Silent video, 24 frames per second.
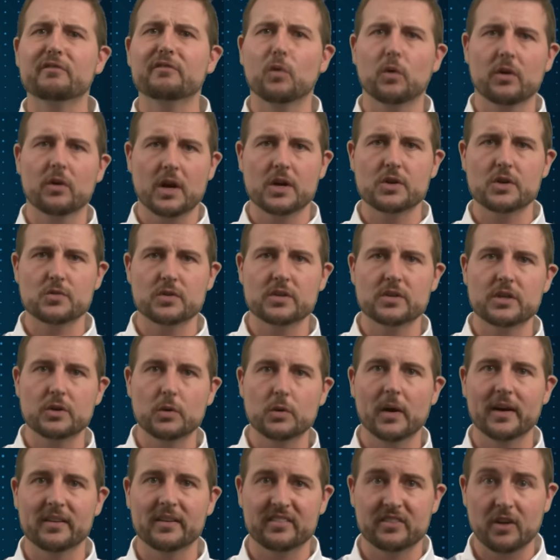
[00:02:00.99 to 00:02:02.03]
four hundred
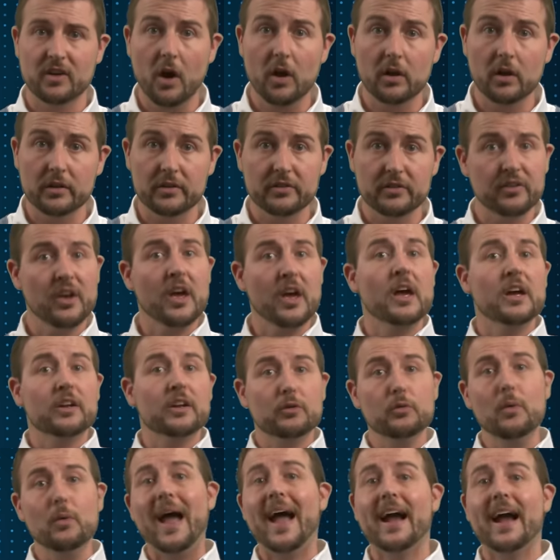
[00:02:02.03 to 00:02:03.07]
U S dollars,
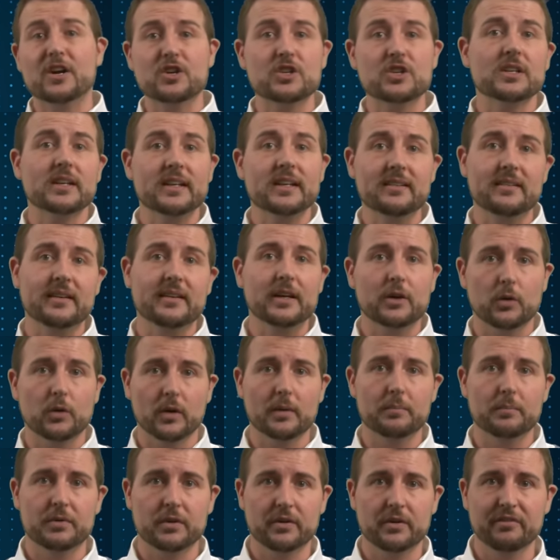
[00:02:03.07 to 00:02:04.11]
to actually
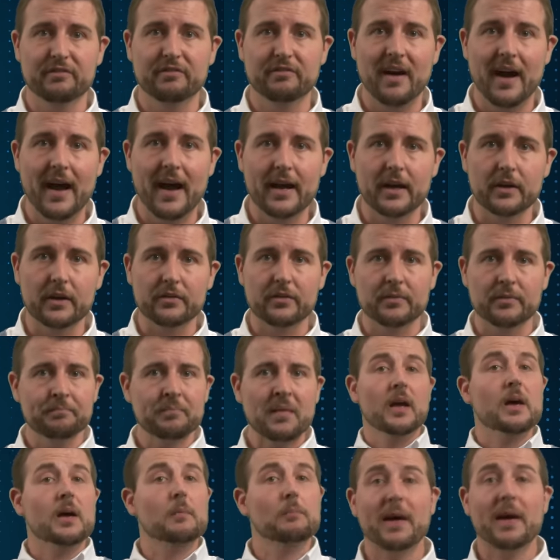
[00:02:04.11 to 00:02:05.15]
decrypt your files.
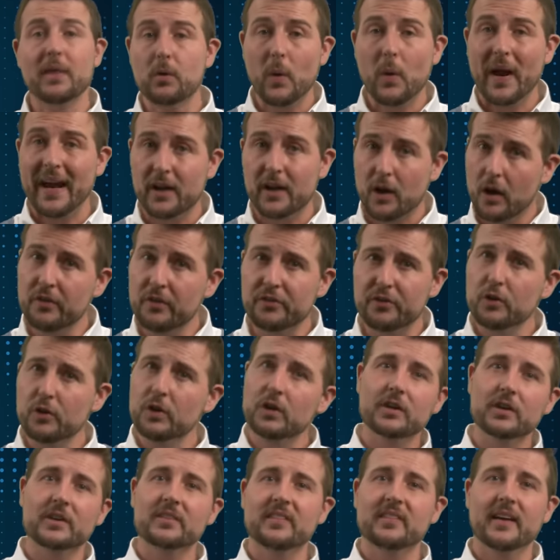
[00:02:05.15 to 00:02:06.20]
By the way, it also
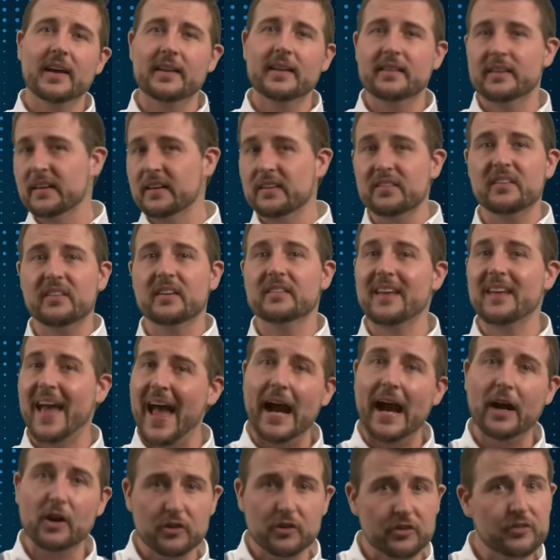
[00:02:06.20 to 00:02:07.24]
looks like these
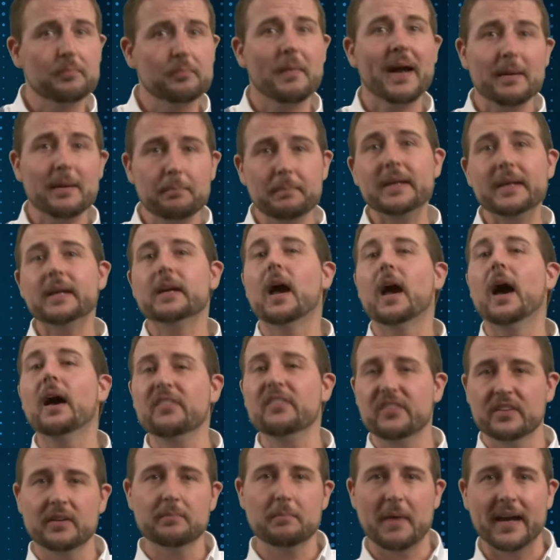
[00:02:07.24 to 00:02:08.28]
attackers might be
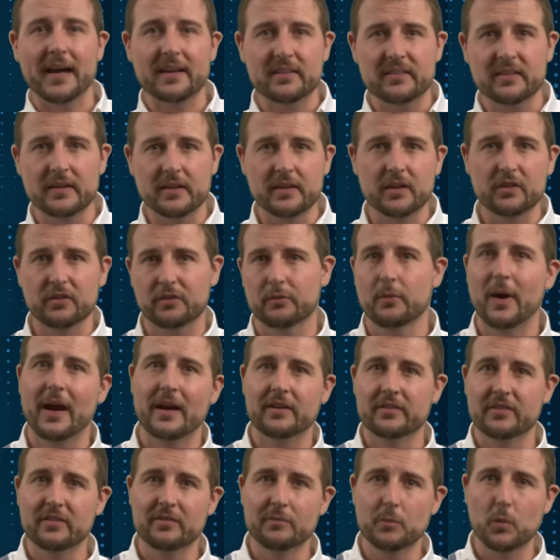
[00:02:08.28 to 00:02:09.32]
customizing this
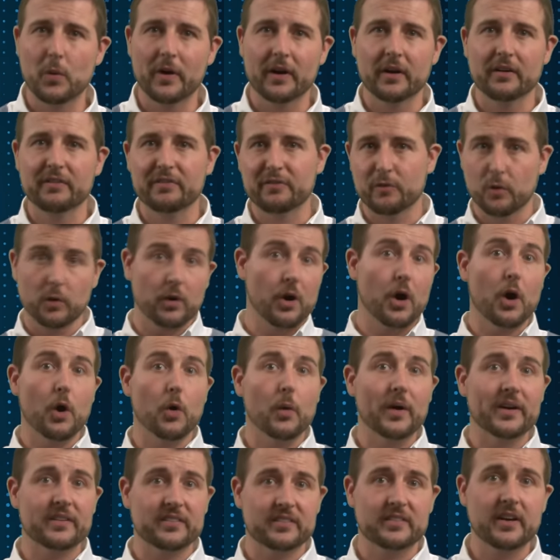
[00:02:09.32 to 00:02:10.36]
ransomware for
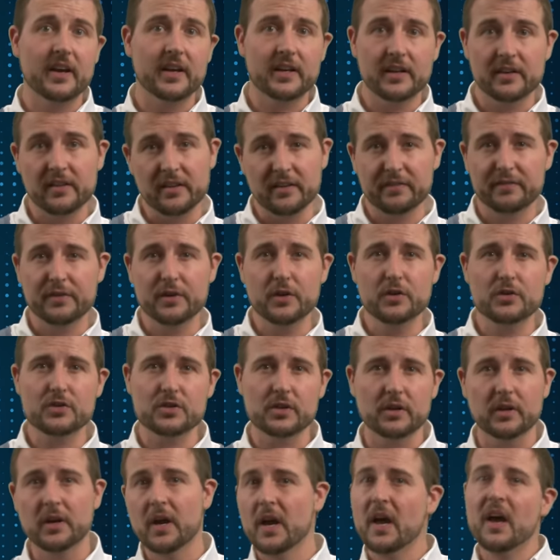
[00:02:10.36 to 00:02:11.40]
O S ten in the
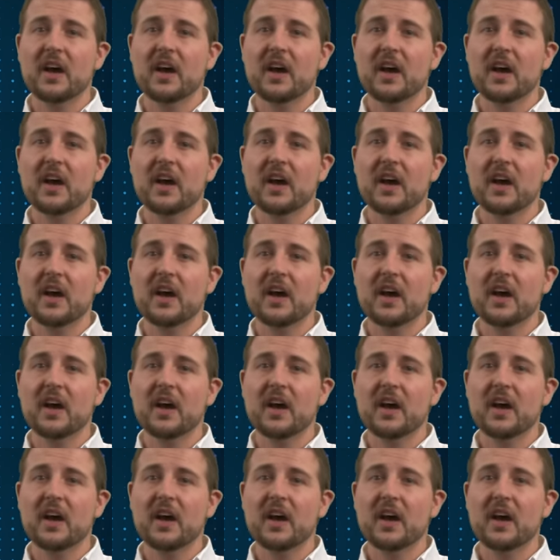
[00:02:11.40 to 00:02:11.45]
future.